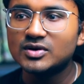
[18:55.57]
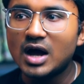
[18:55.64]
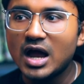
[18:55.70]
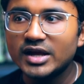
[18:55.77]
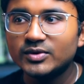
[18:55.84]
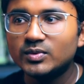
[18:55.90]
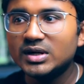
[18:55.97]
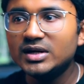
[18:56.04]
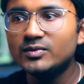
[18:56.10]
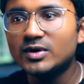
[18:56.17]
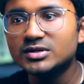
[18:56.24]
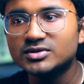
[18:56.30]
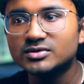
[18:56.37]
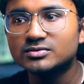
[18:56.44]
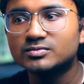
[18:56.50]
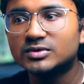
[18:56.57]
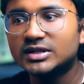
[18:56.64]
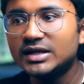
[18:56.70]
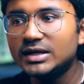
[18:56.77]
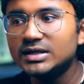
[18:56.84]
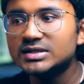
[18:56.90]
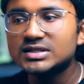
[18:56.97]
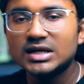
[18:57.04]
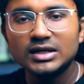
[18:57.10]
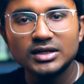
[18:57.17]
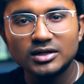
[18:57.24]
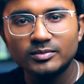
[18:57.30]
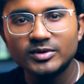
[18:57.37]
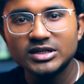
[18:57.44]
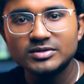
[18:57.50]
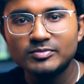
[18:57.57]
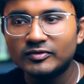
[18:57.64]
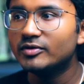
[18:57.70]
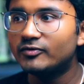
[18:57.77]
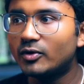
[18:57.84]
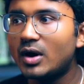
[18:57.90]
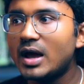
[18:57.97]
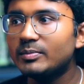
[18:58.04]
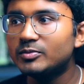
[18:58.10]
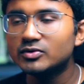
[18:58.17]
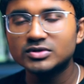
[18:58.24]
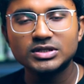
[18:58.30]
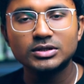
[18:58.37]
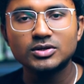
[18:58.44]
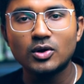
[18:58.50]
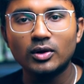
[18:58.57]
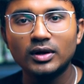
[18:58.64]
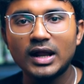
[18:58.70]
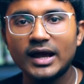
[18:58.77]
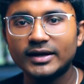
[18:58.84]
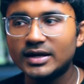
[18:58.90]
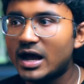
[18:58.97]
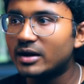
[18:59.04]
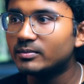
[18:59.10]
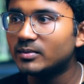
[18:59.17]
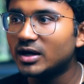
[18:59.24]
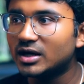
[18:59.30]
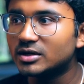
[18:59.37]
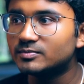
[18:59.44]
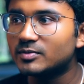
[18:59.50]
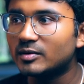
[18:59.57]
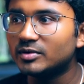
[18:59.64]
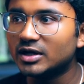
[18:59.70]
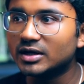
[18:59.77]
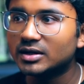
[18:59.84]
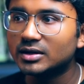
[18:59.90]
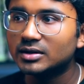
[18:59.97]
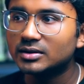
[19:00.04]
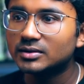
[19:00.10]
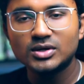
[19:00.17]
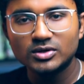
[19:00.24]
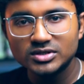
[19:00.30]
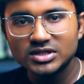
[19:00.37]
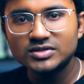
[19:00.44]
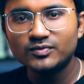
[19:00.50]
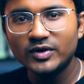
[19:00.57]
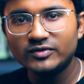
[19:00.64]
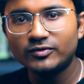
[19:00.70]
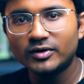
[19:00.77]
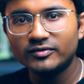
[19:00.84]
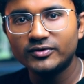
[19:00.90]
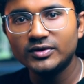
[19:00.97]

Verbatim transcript: So I really want to clean it a little bit before I post it online and make it public. So just wait